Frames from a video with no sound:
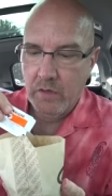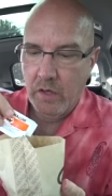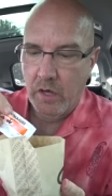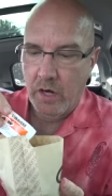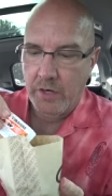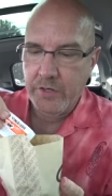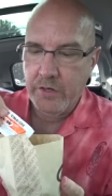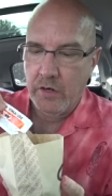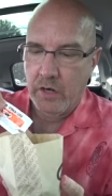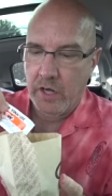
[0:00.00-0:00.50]

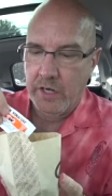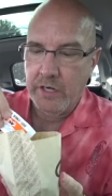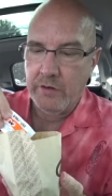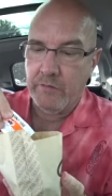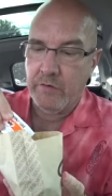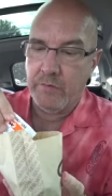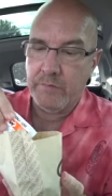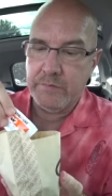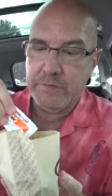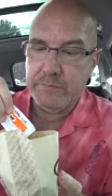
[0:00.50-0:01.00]
on your onion
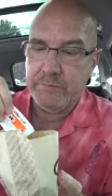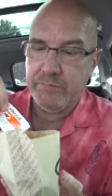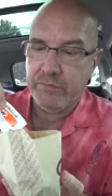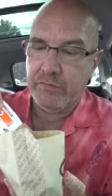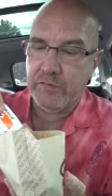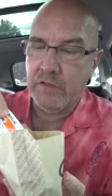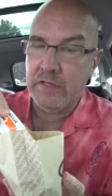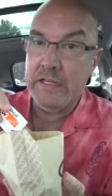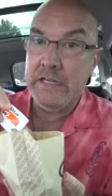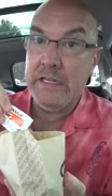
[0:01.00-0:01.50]
rings,
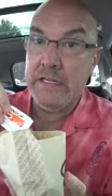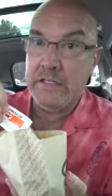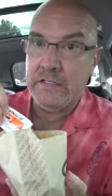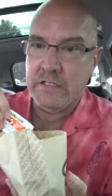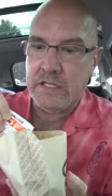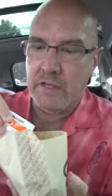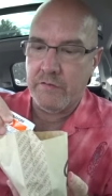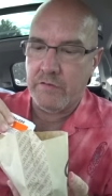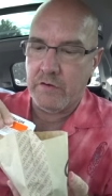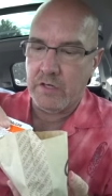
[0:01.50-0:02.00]
please
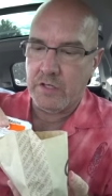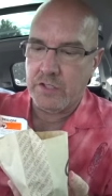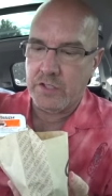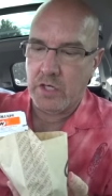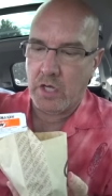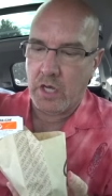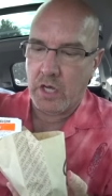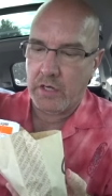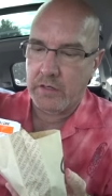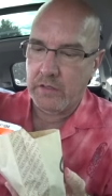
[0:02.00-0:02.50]
give it a
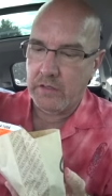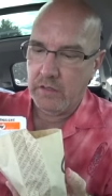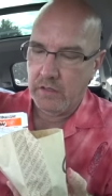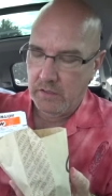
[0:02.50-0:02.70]
shot.